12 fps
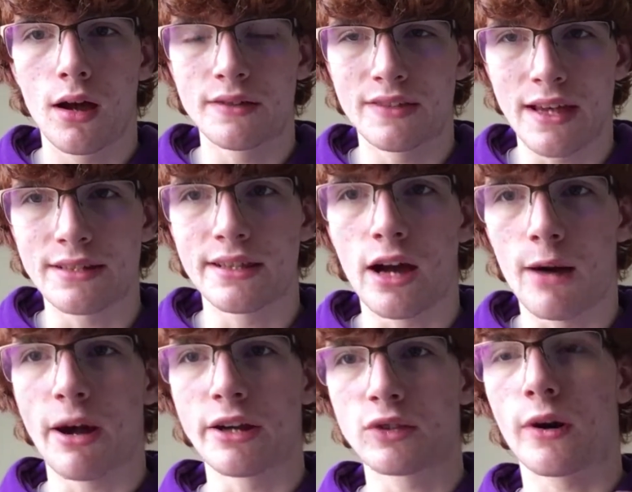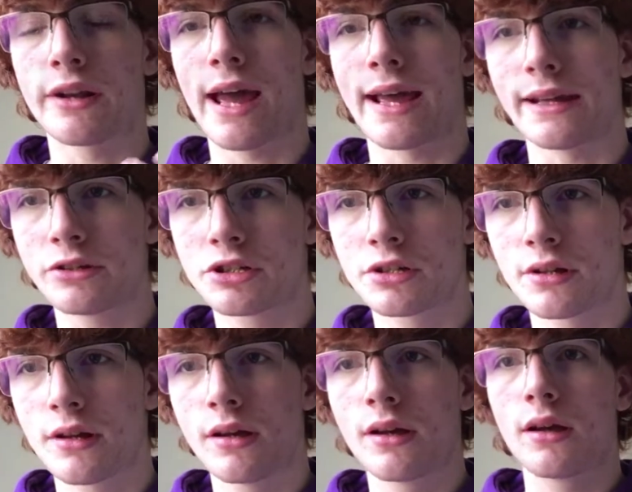z to the r minus 1 h,
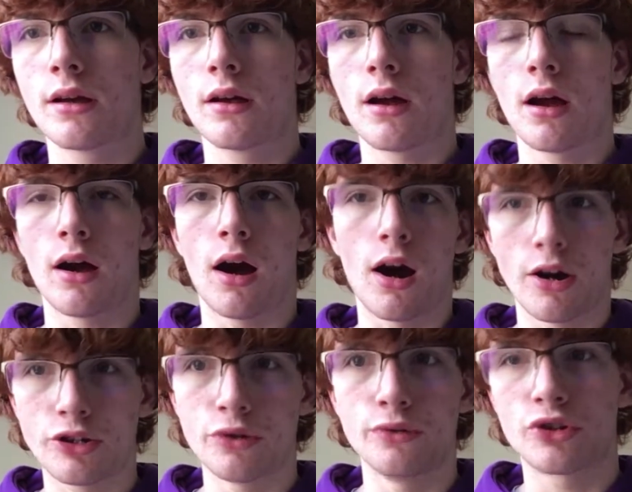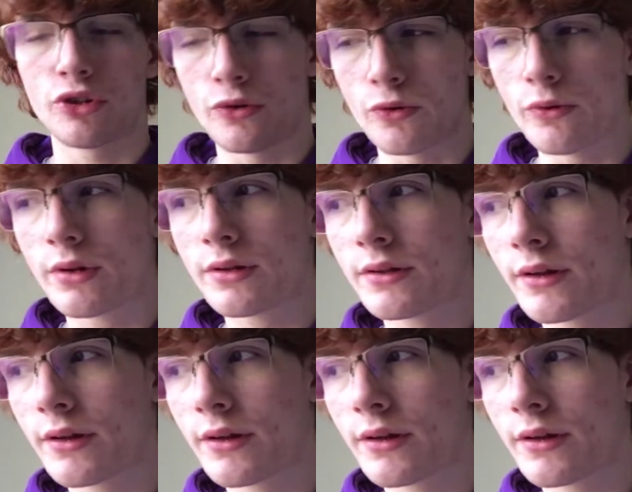r choose 2